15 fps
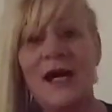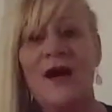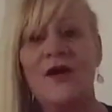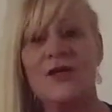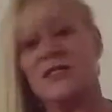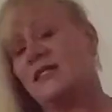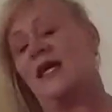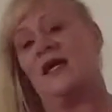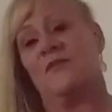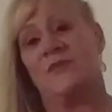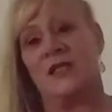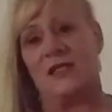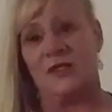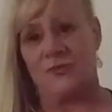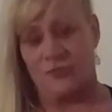out a
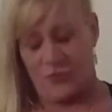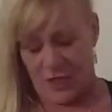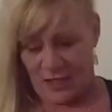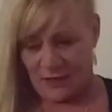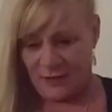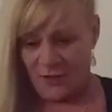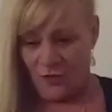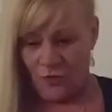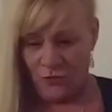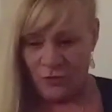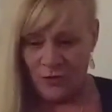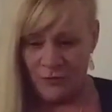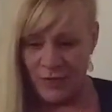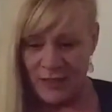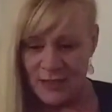statement. I'd written it all
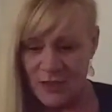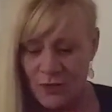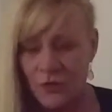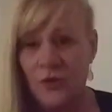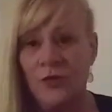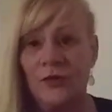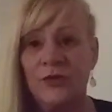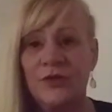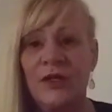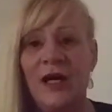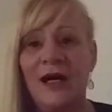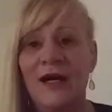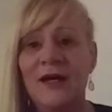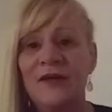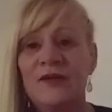the way to court,
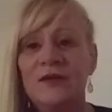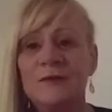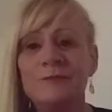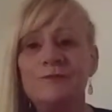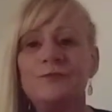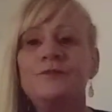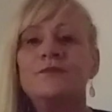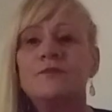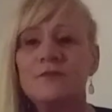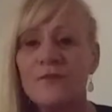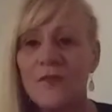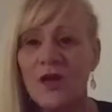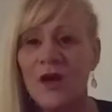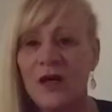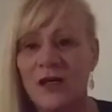yeah?
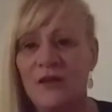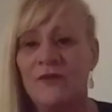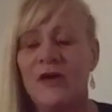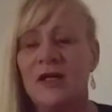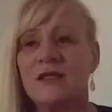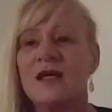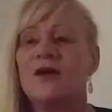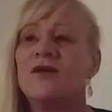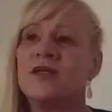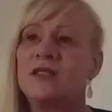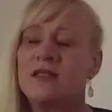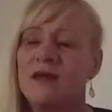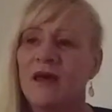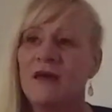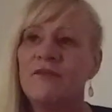And I read out a
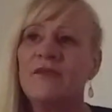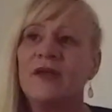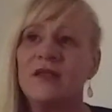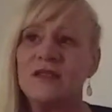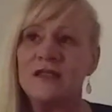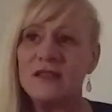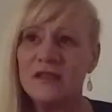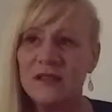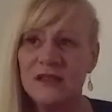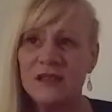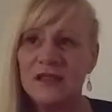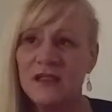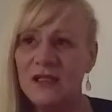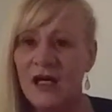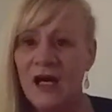statement
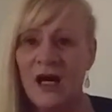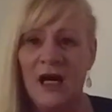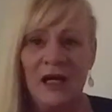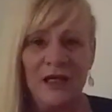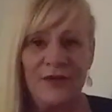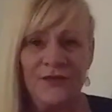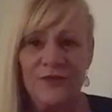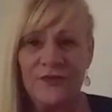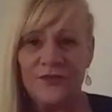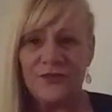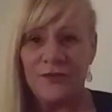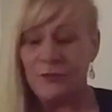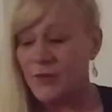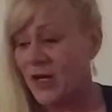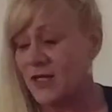and the
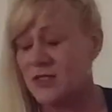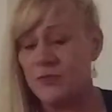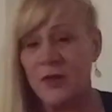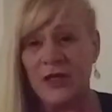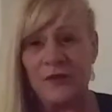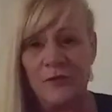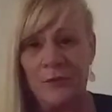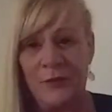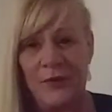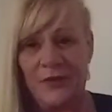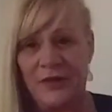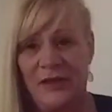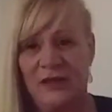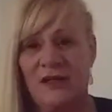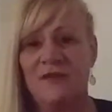press picked up on
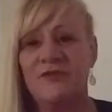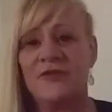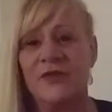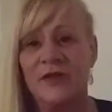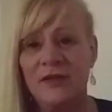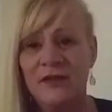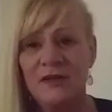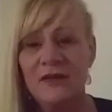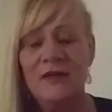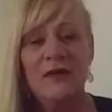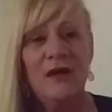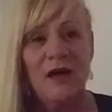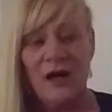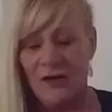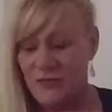it and everything.
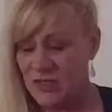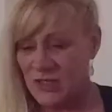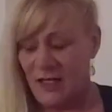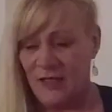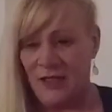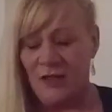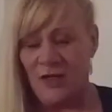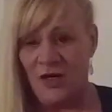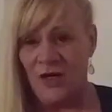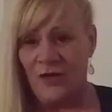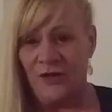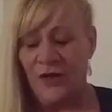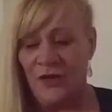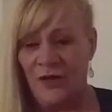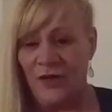And it's like
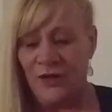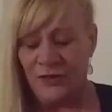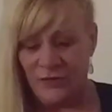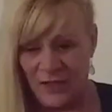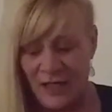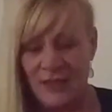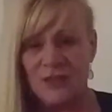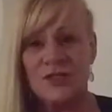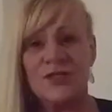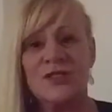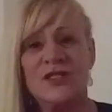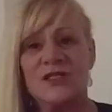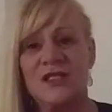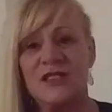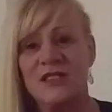a danger
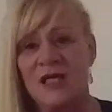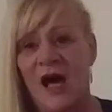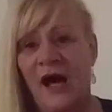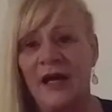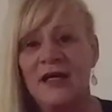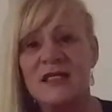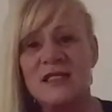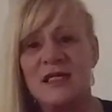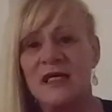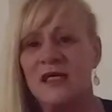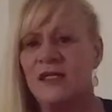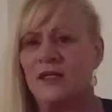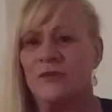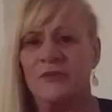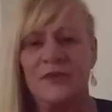to society
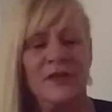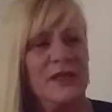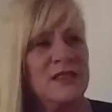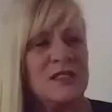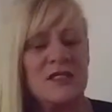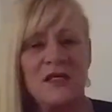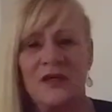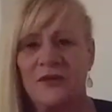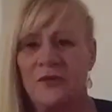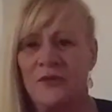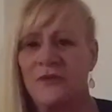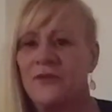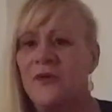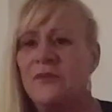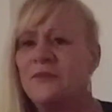and the police got
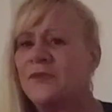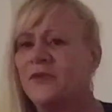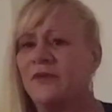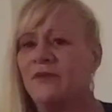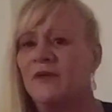corrupt.